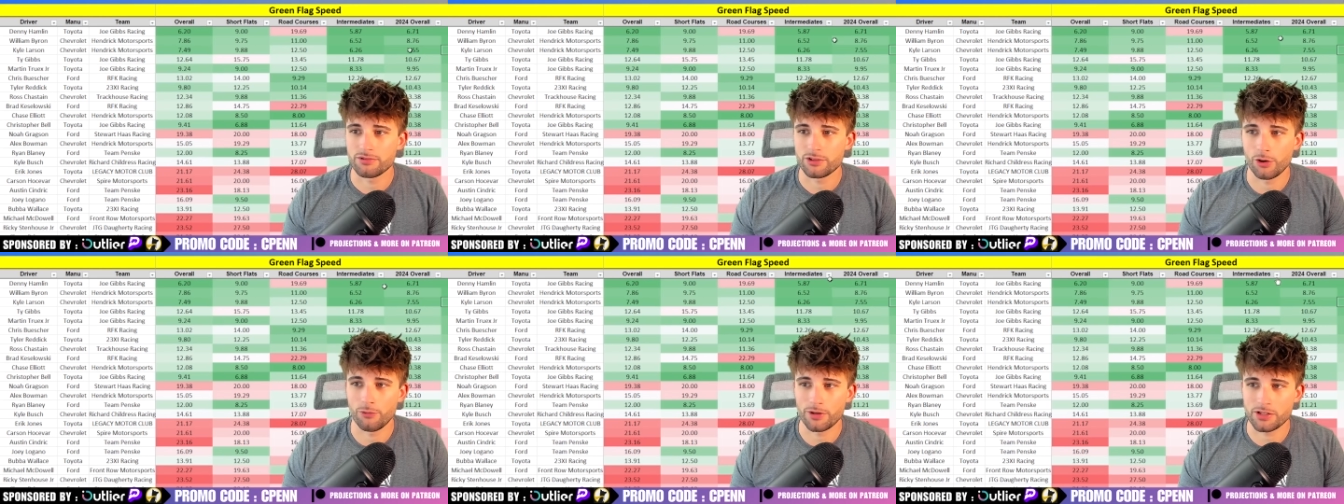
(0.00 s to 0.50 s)

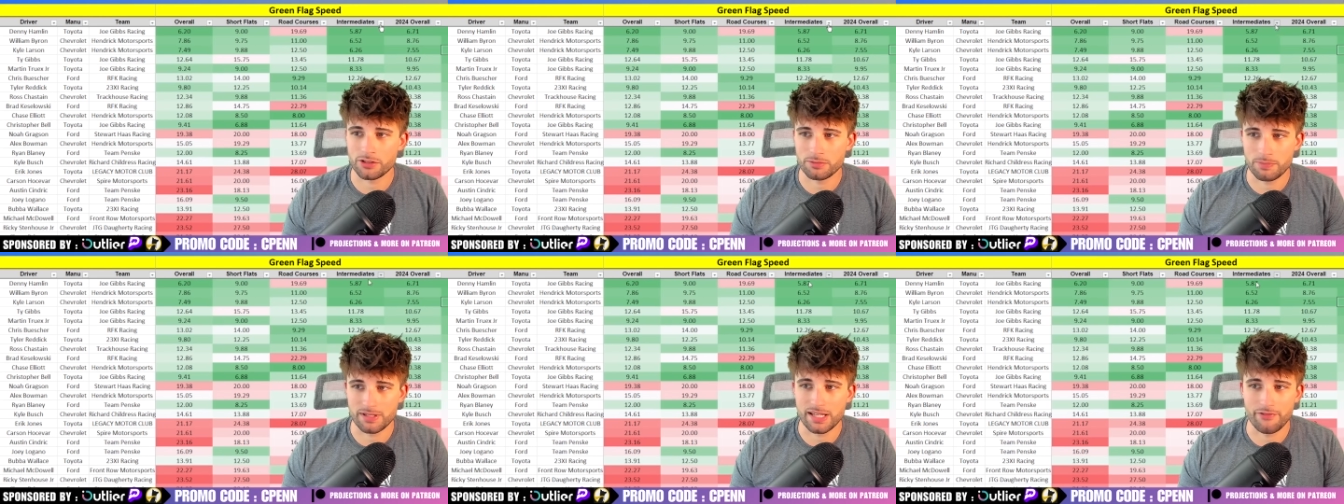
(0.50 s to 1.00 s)
So if we're just
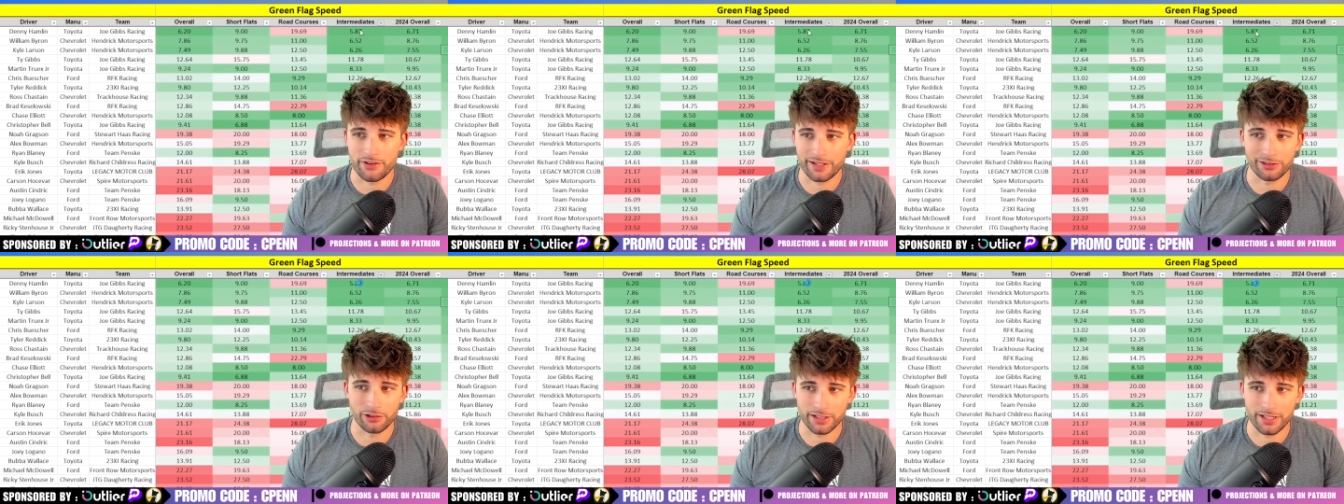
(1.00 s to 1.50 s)
specifically
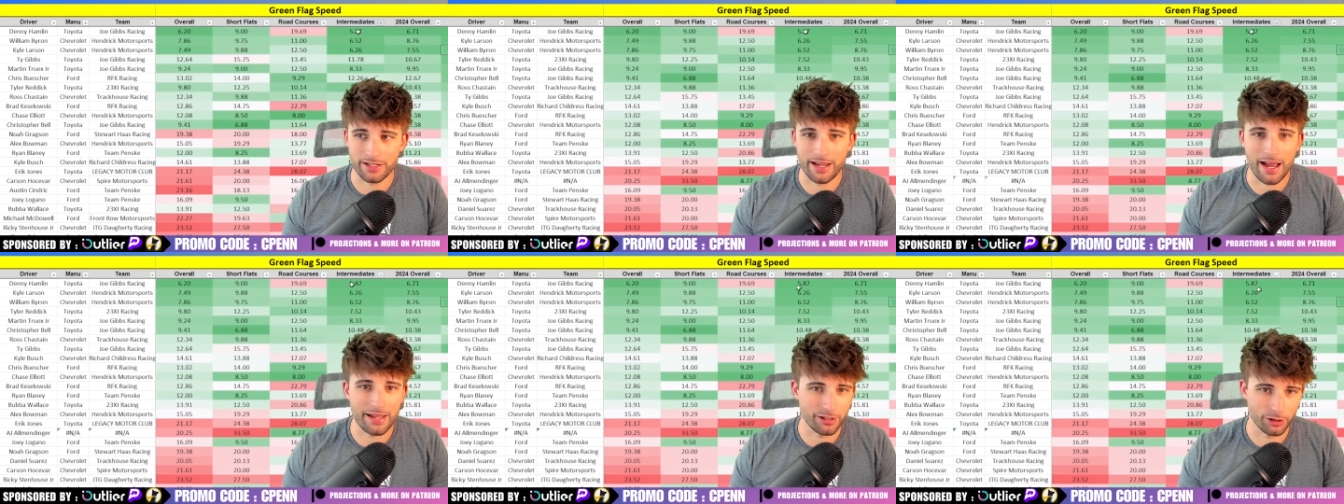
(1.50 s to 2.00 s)
looking
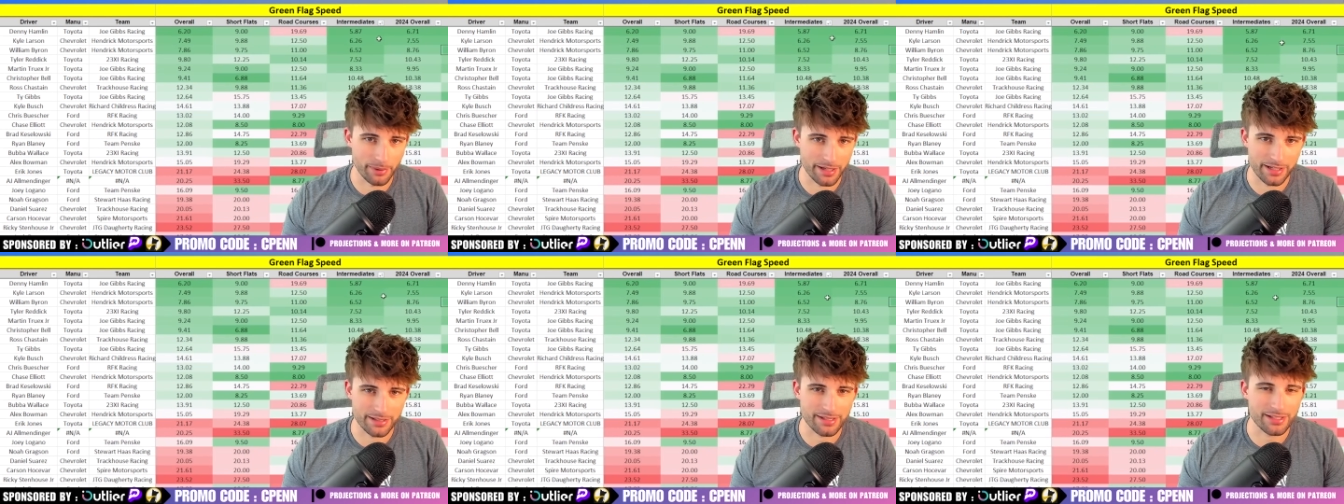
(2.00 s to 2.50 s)
at
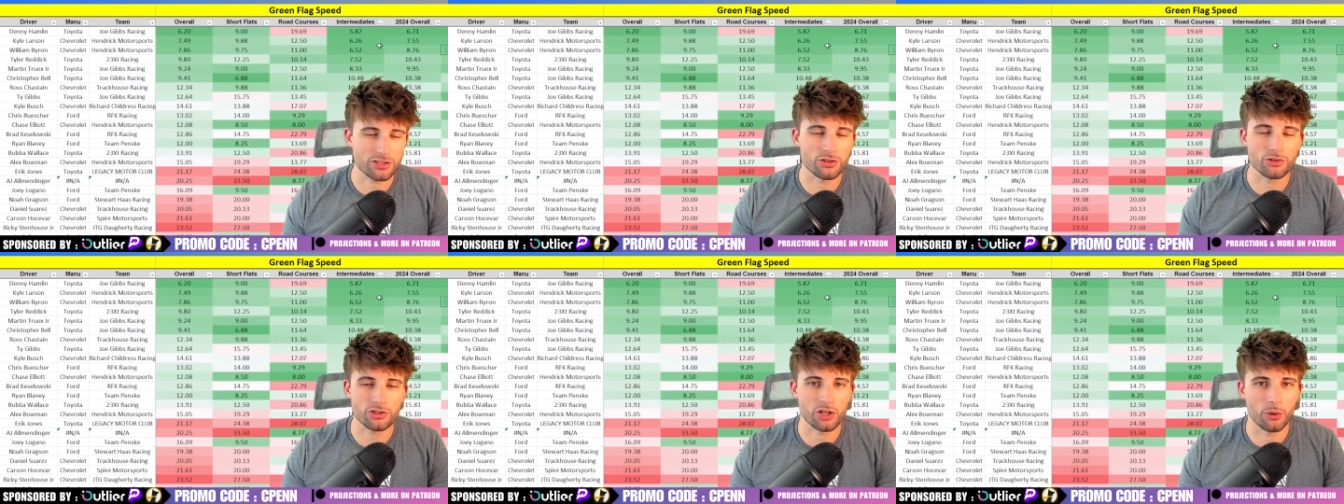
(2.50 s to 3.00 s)
intermediates, it's
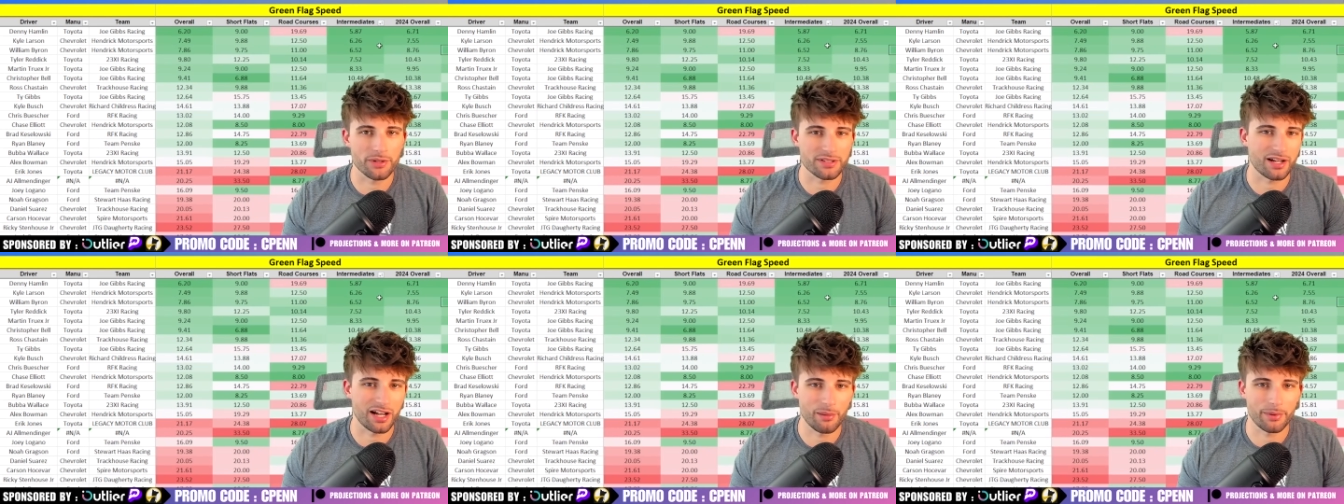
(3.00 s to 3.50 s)
usually always a
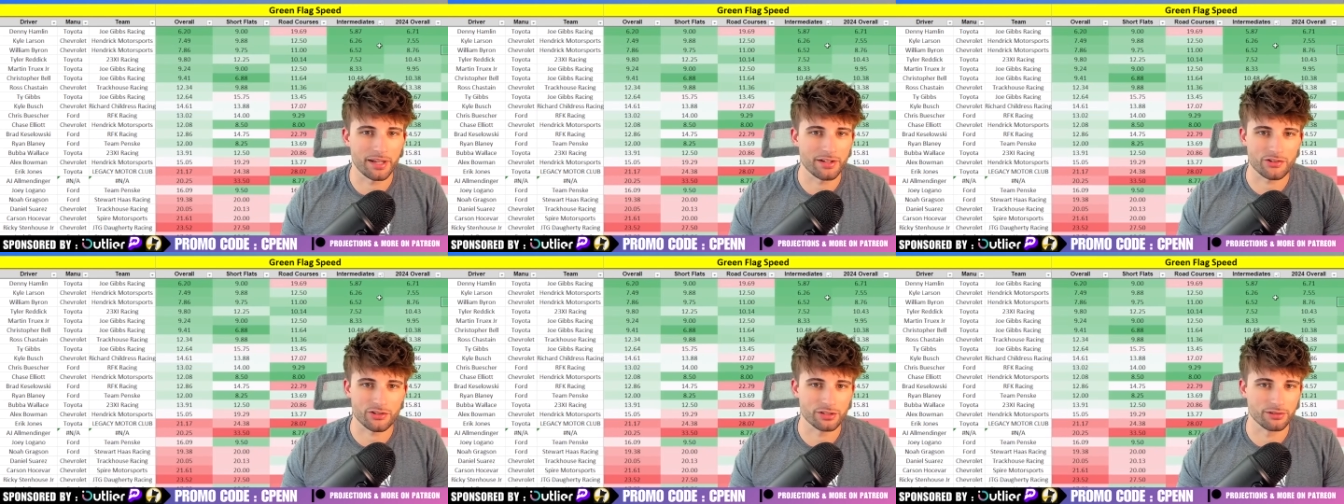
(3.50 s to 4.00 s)

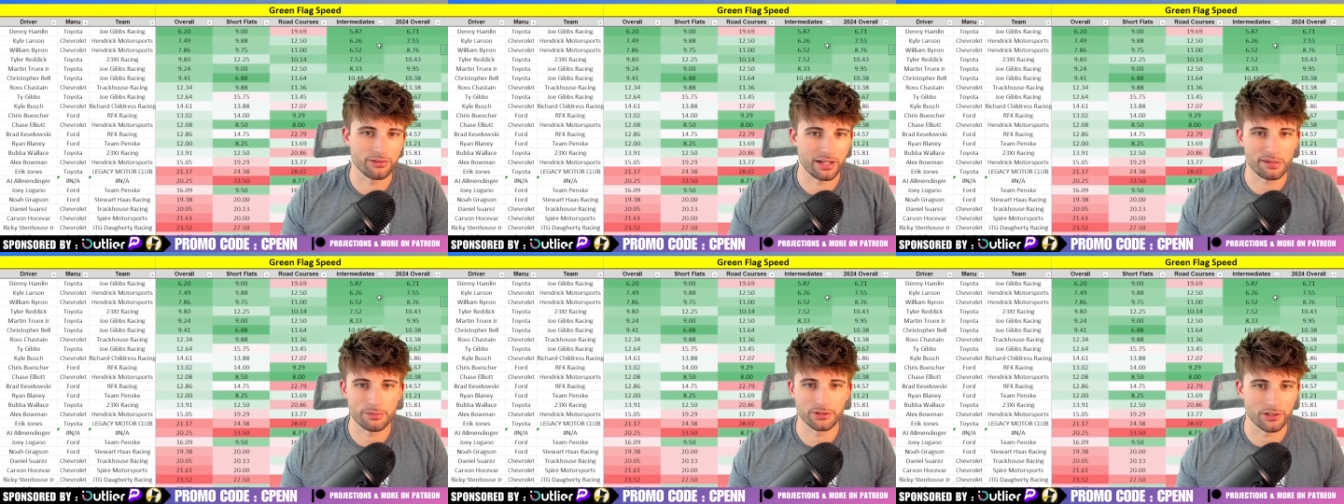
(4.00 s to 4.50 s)
combination of
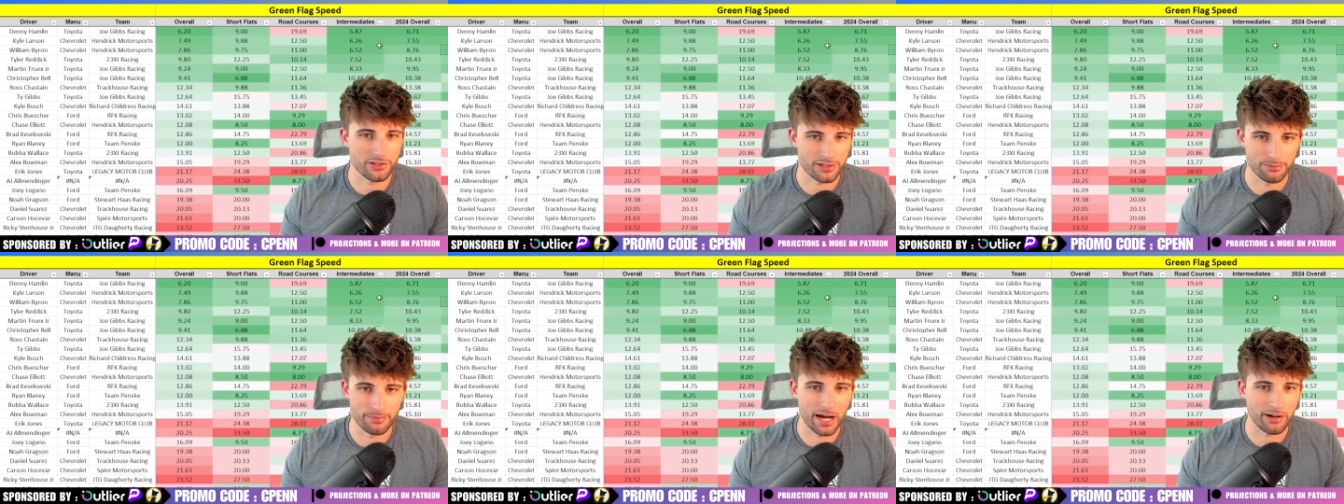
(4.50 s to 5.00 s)
Hamlin,
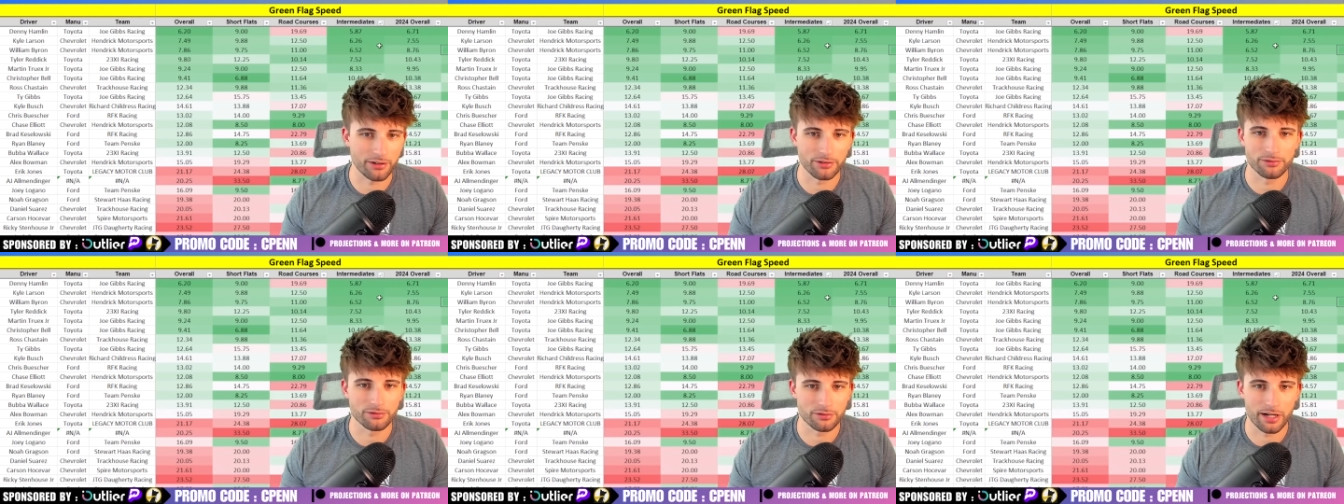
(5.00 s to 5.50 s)
Larson,
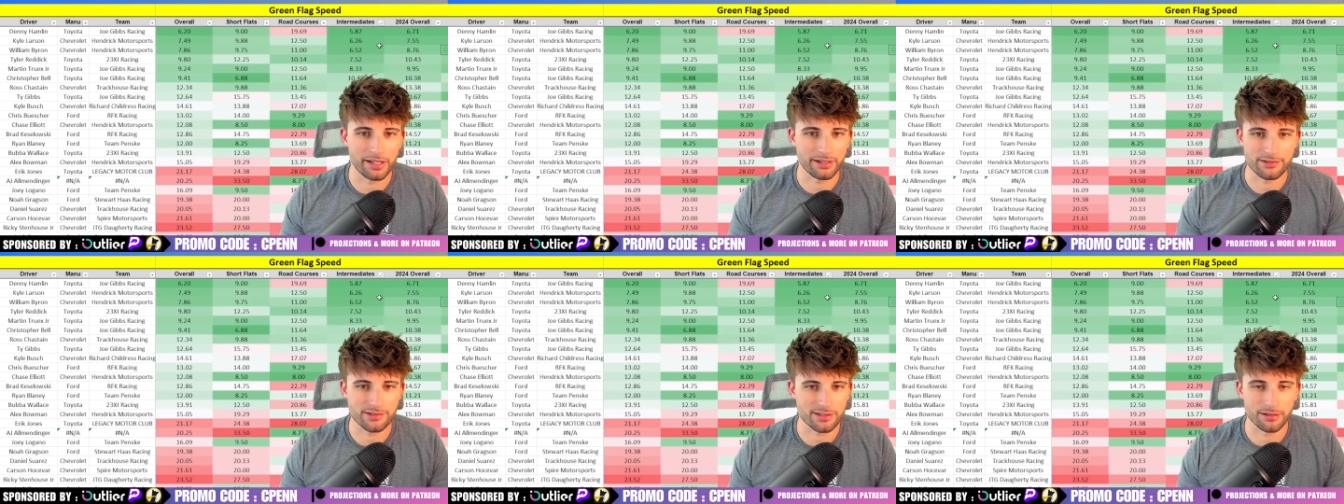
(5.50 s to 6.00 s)
Byron, Reddick
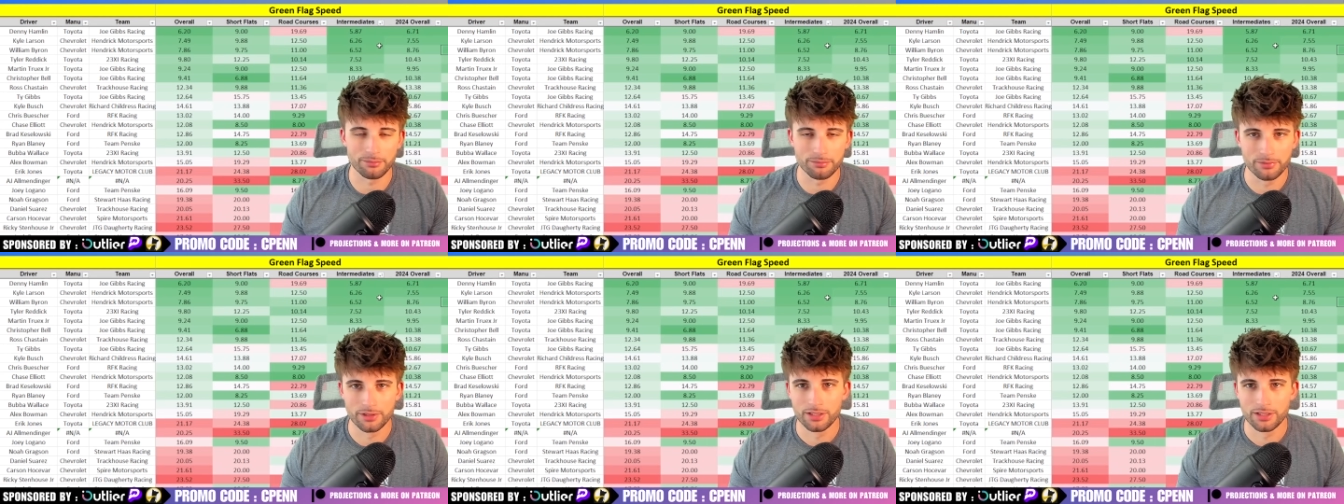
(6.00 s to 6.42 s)
in some